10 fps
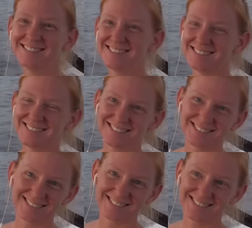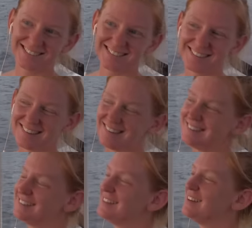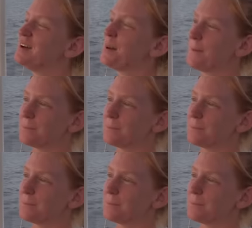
and why are we headed to Suva so quickly?